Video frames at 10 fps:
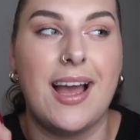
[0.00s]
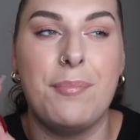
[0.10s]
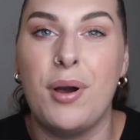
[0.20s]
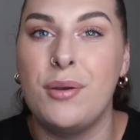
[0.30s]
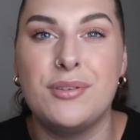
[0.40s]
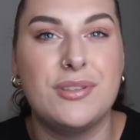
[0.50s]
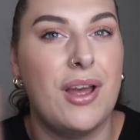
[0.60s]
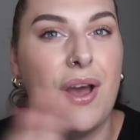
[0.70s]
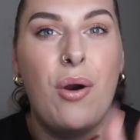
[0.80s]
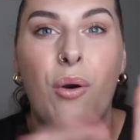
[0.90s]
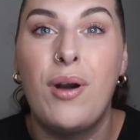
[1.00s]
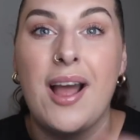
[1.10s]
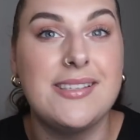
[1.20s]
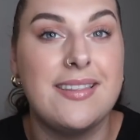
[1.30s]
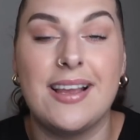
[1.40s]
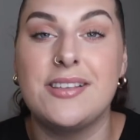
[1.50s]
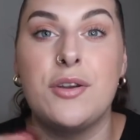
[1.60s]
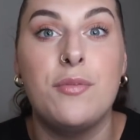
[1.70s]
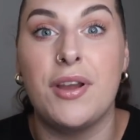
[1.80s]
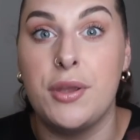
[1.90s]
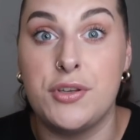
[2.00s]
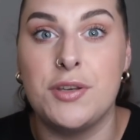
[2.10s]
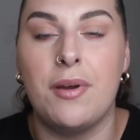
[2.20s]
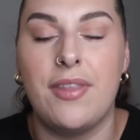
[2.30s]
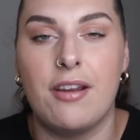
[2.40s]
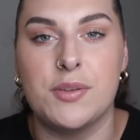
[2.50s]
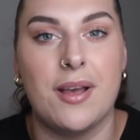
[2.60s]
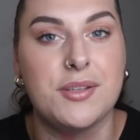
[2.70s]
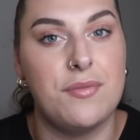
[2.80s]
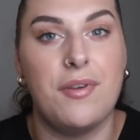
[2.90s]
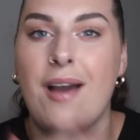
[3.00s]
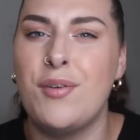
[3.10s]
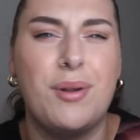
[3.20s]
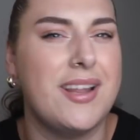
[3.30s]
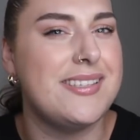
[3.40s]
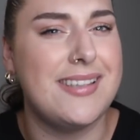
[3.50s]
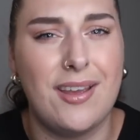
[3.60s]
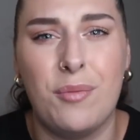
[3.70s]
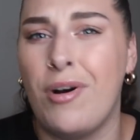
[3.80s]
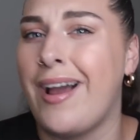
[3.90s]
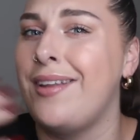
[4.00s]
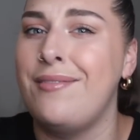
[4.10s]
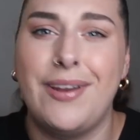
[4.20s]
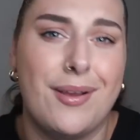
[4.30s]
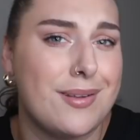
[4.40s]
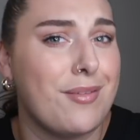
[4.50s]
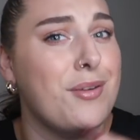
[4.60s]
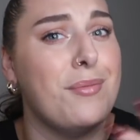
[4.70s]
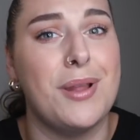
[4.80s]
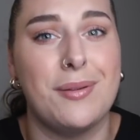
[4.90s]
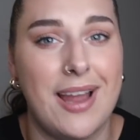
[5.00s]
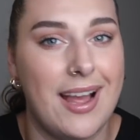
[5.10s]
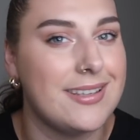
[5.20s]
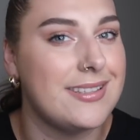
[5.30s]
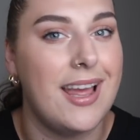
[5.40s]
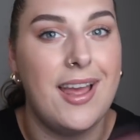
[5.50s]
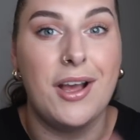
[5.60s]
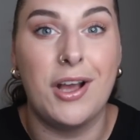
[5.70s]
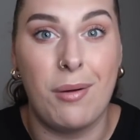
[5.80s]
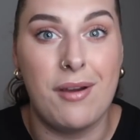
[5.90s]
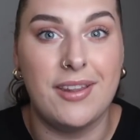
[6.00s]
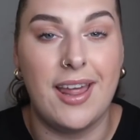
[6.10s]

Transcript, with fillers: I post all kinds of things to do on my YouTube on there as well. So if you ever want to say on what kind of videos I'm gonna upload next, go over